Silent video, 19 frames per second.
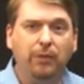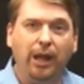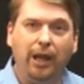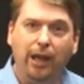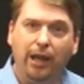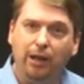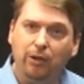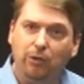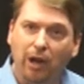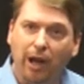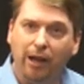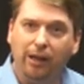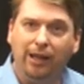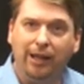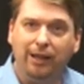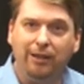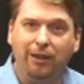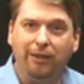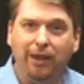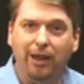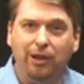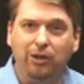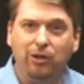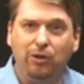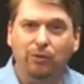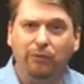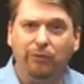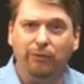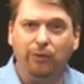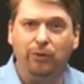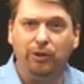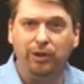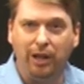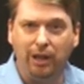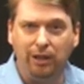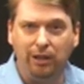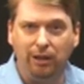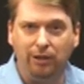and I'd like to thank you for
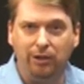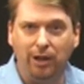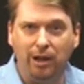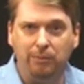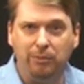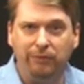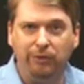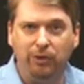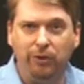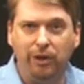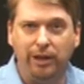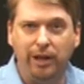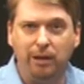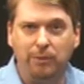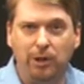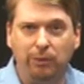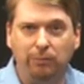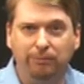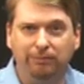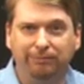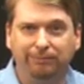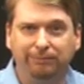taking the time to view the demo.